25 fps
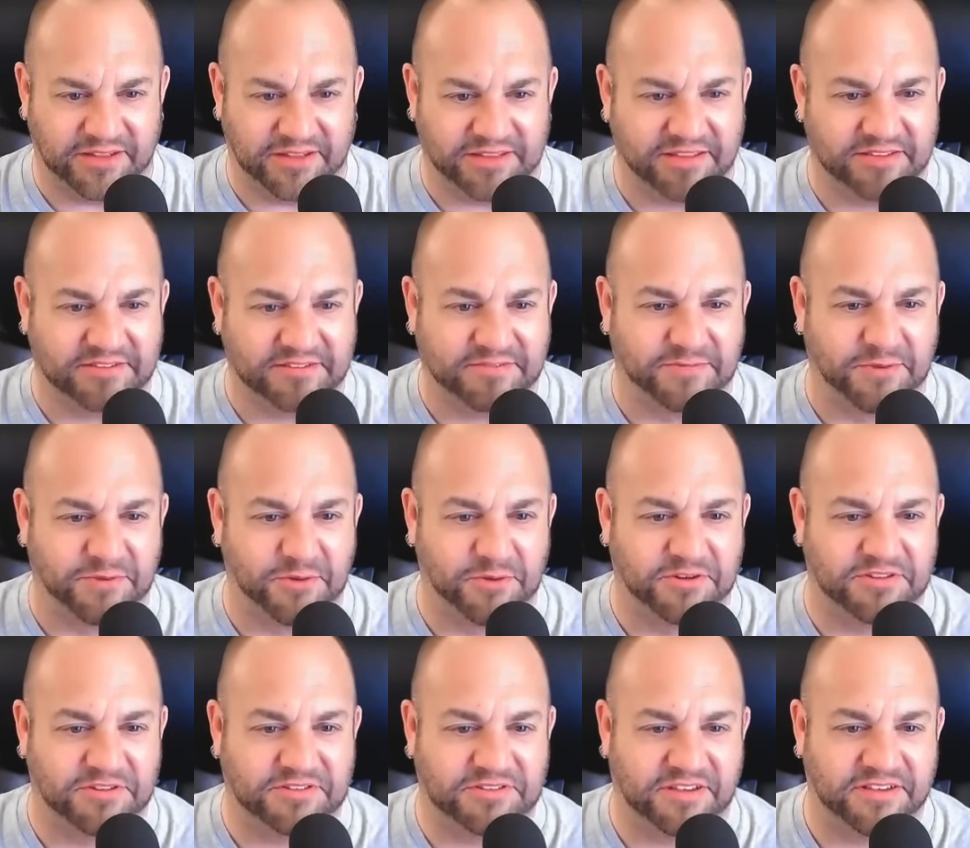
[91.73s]
This
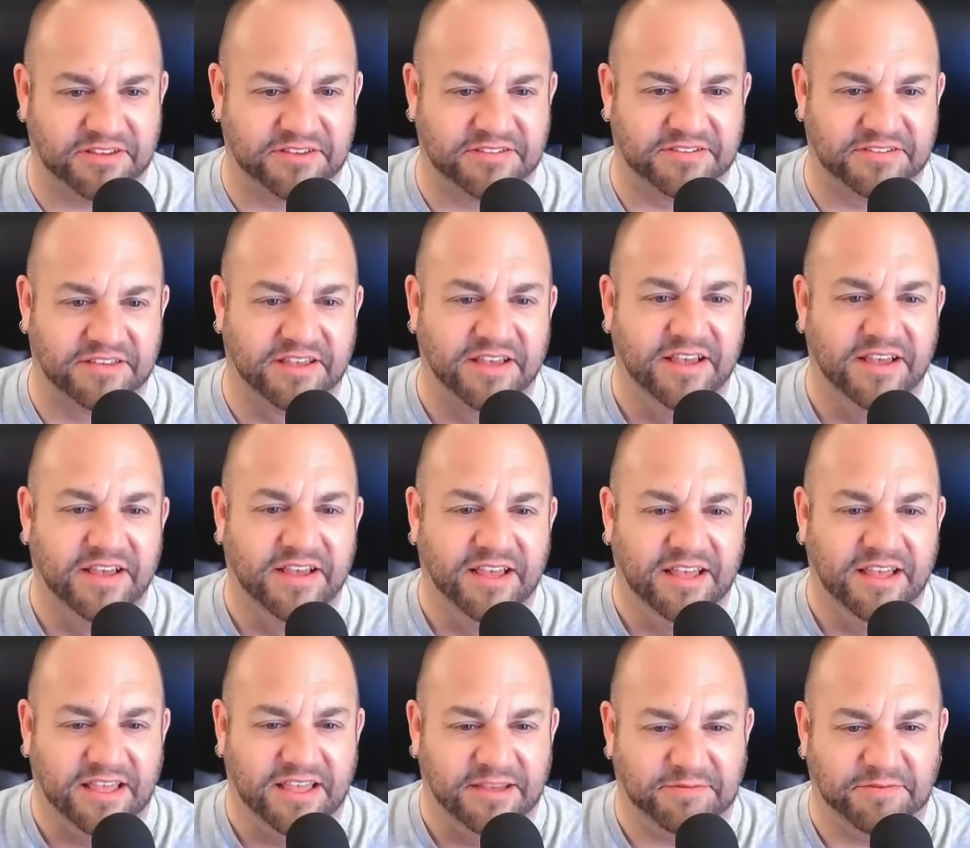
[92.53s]
viewer says,
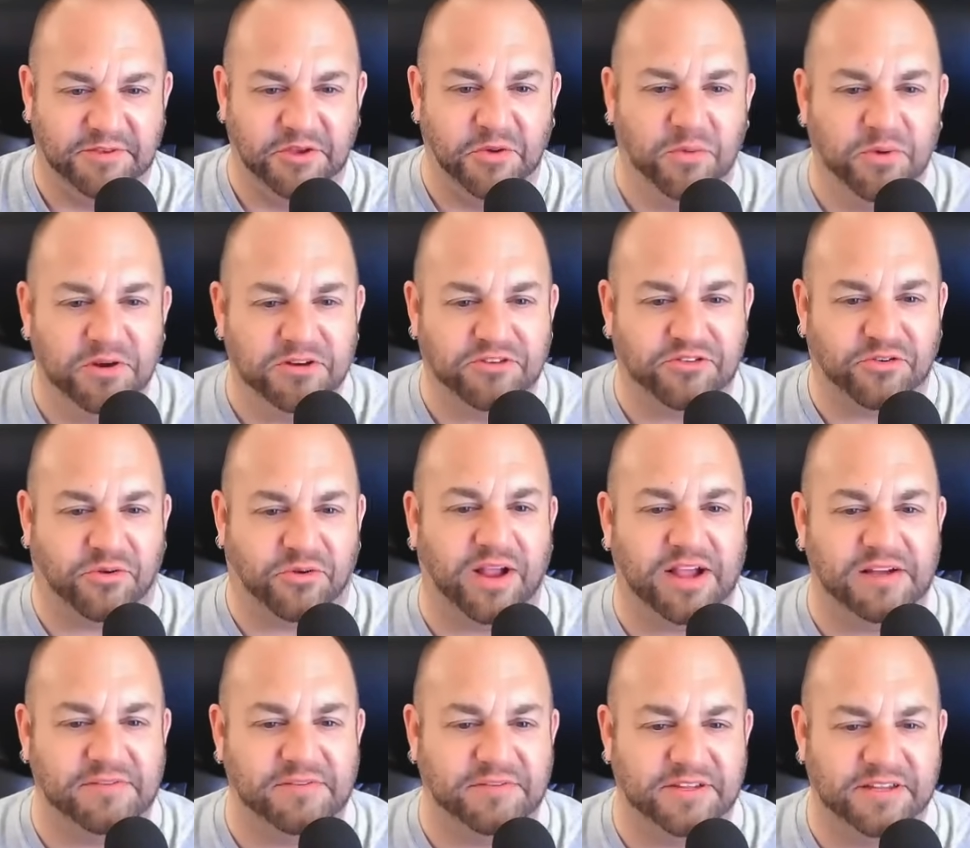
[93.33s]
"If you were
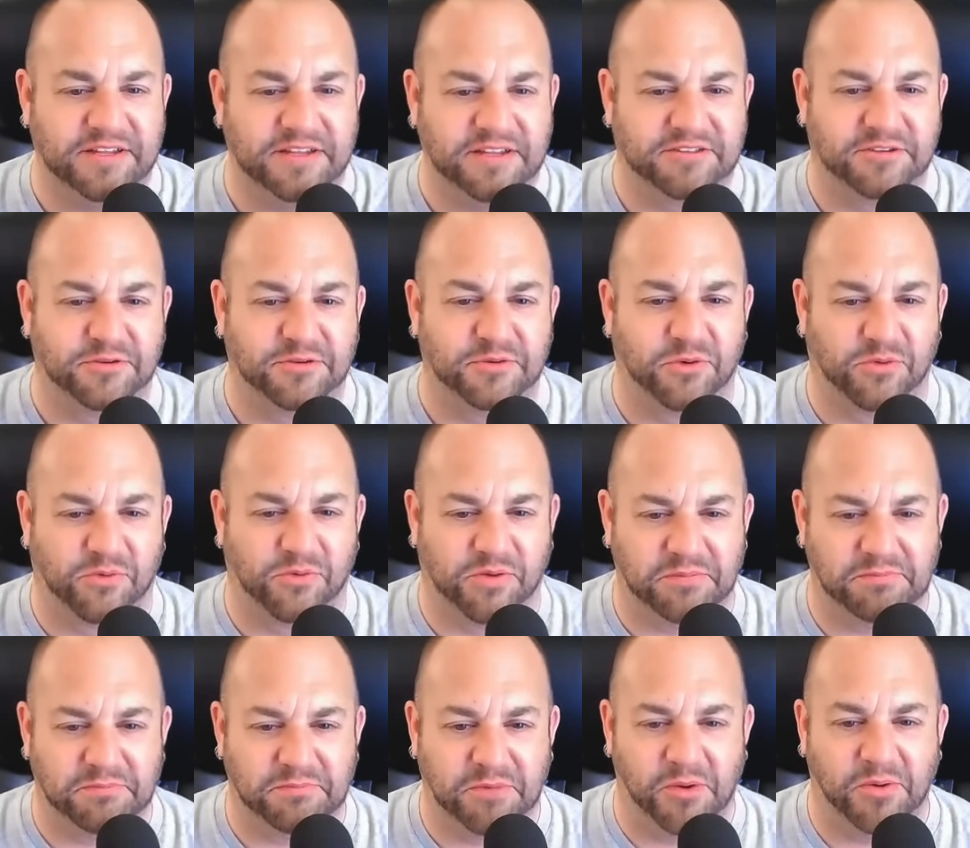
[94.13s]
traveling to a
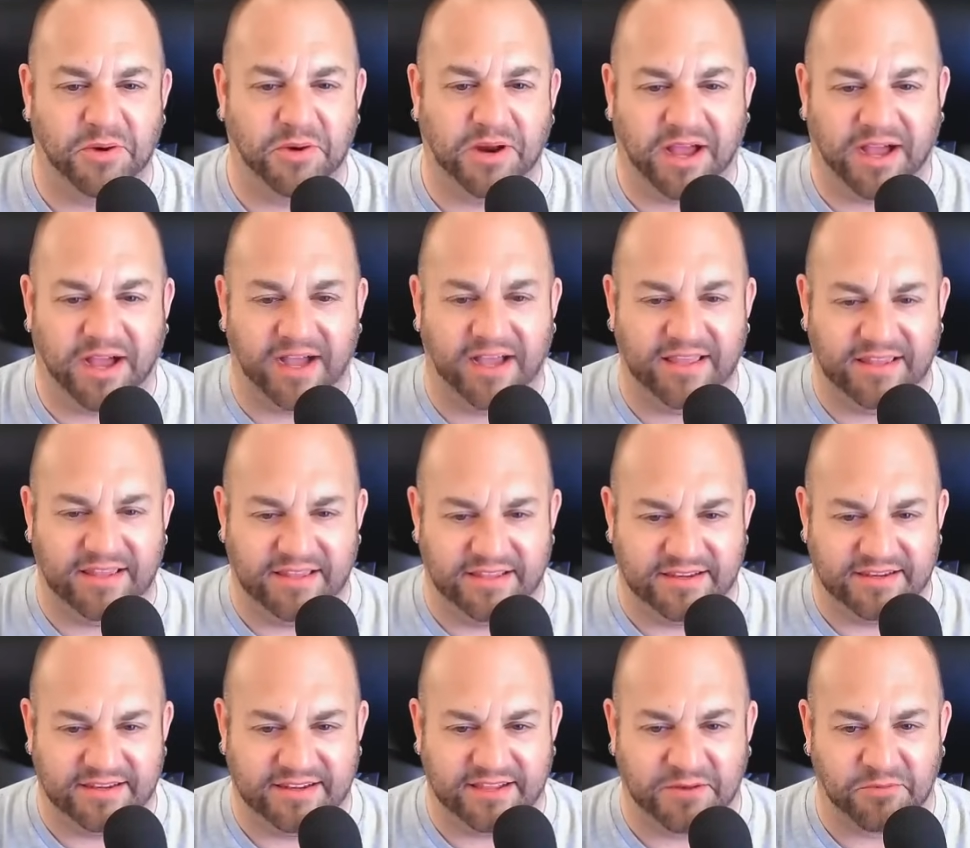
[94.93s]
remote
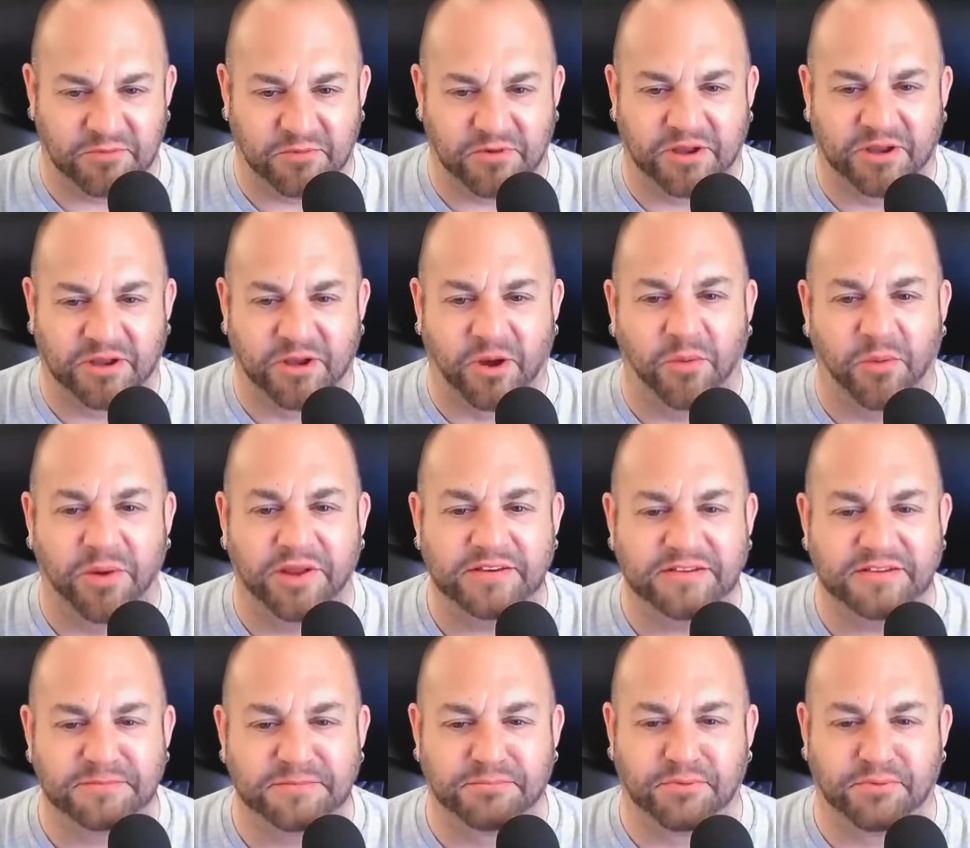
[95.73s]
island and were
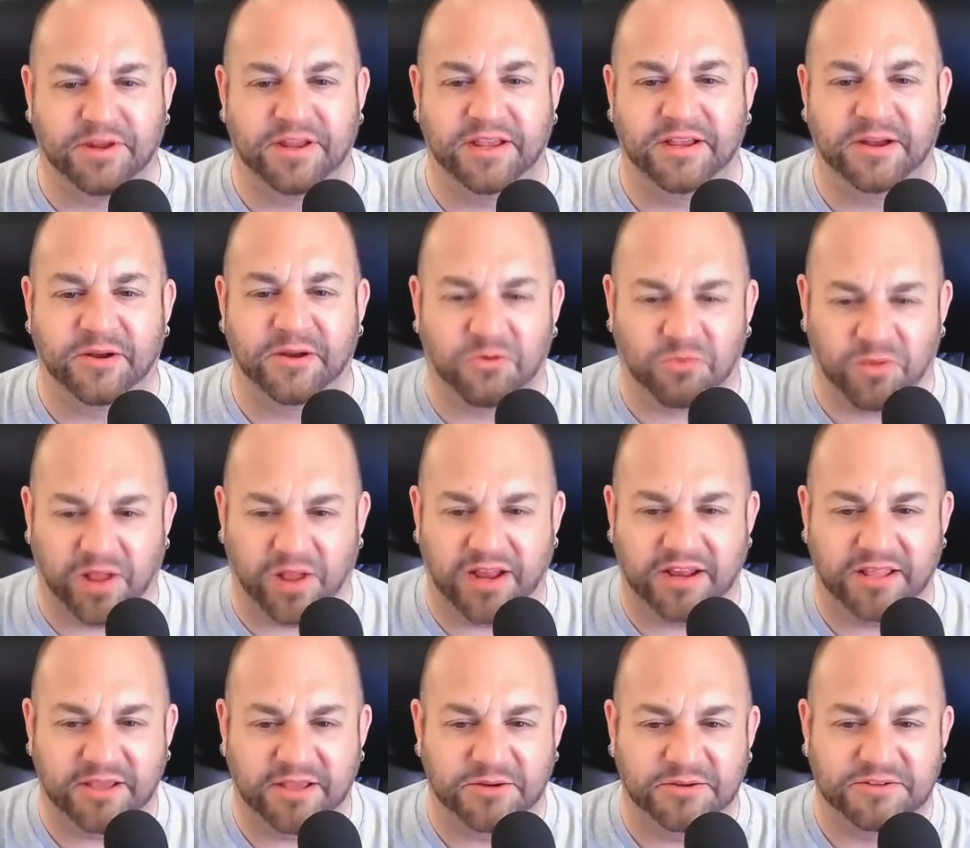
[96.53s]
going to bring a
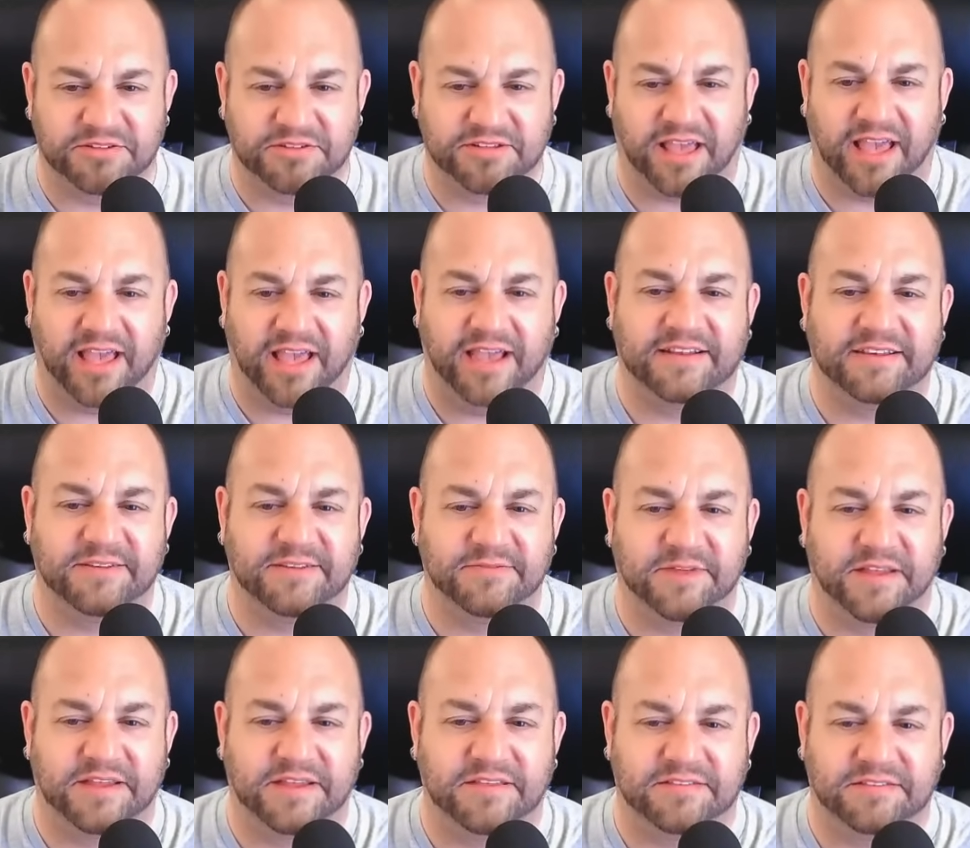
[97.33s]
radio to
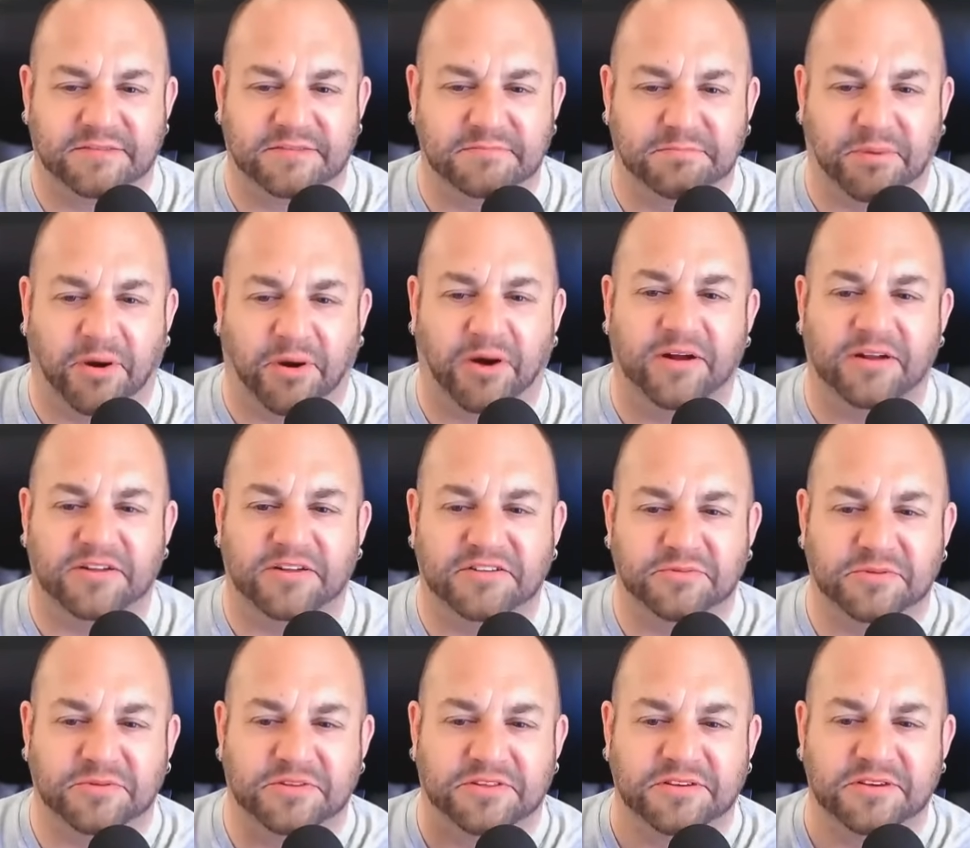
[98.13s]
activate some
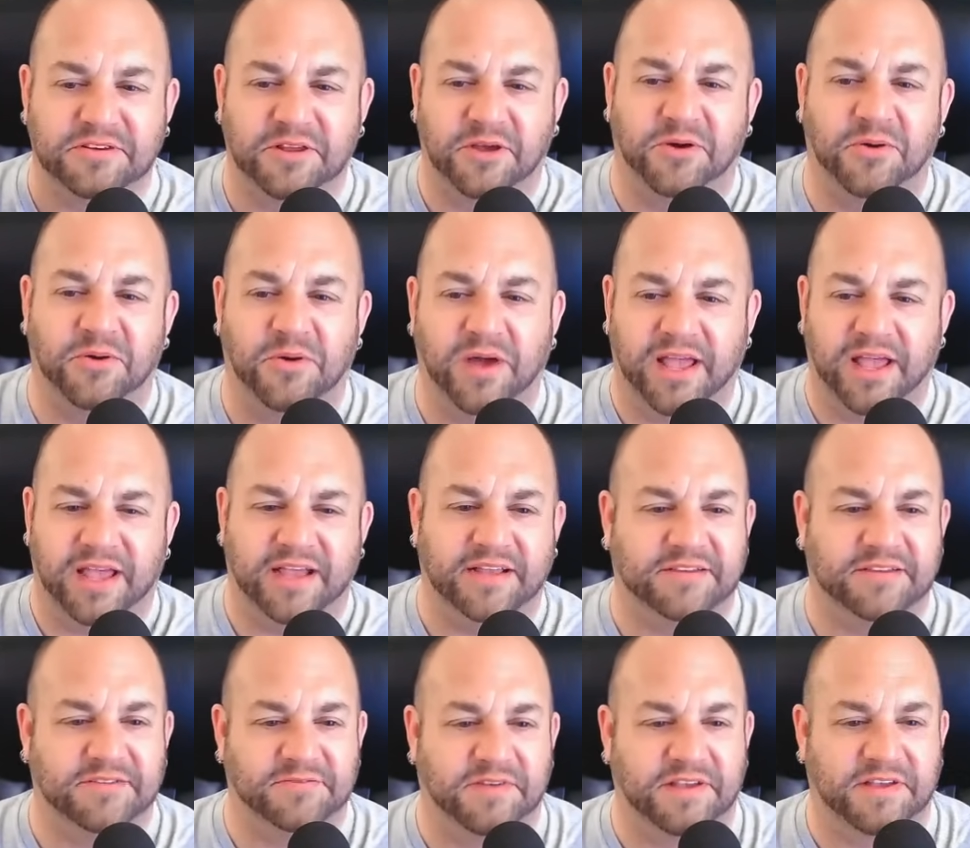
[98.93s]
parks with no
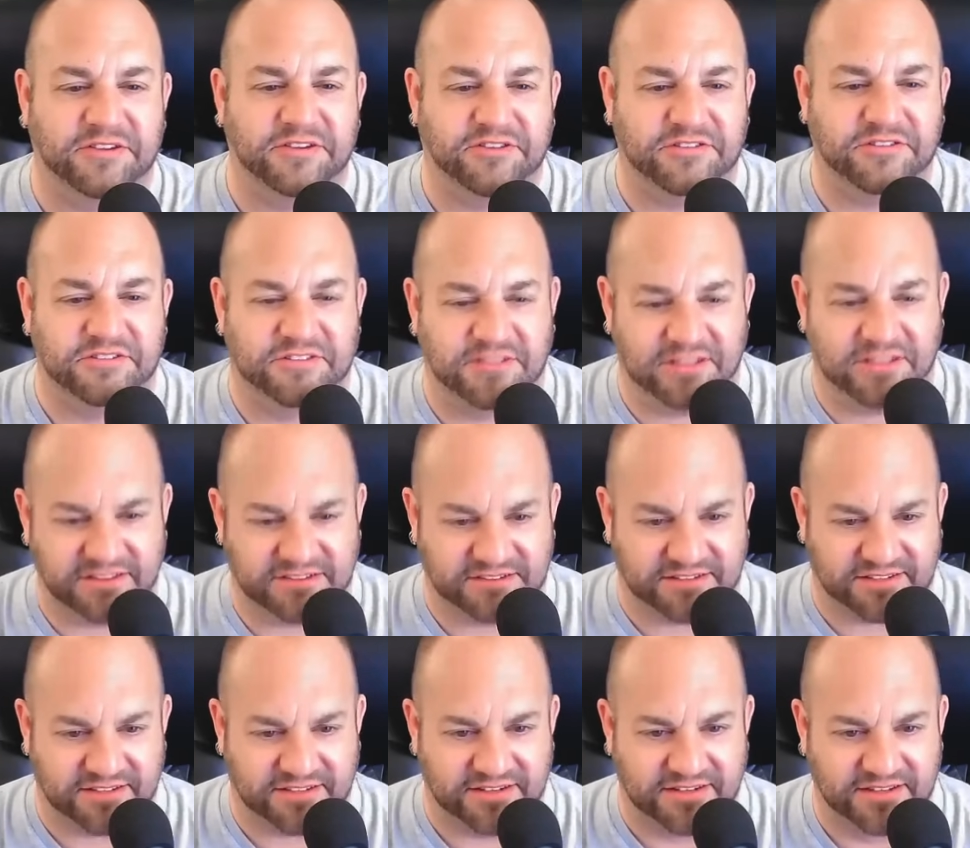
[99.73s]
activations
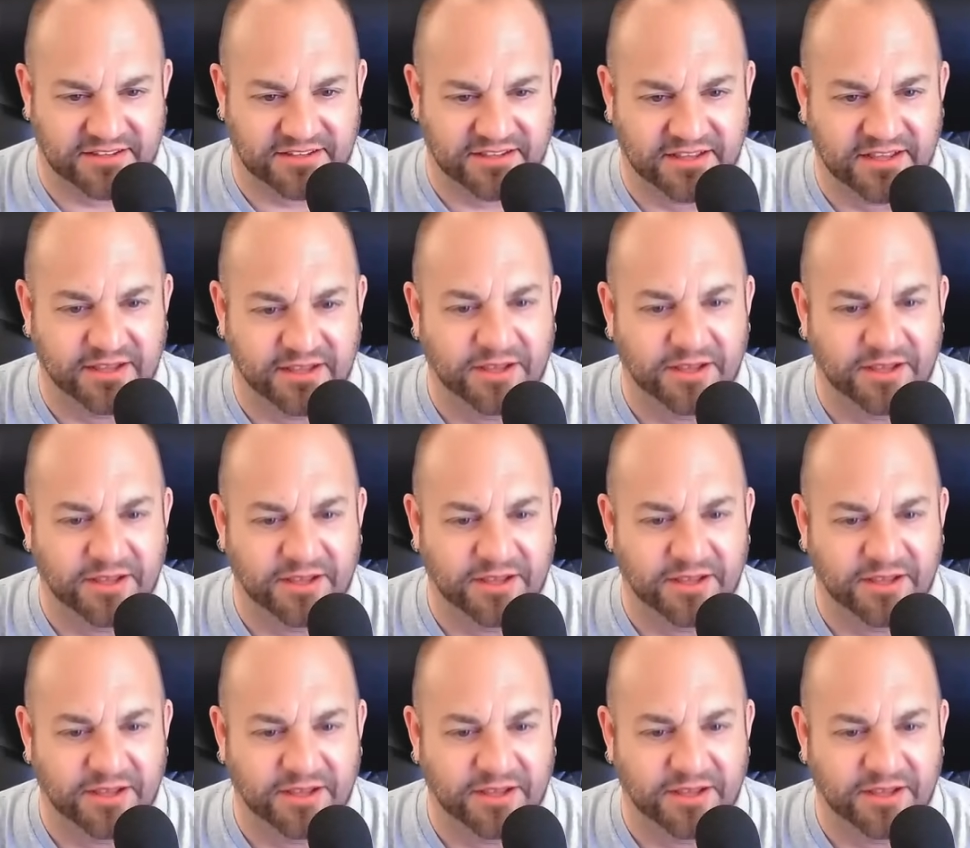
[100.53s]
listed,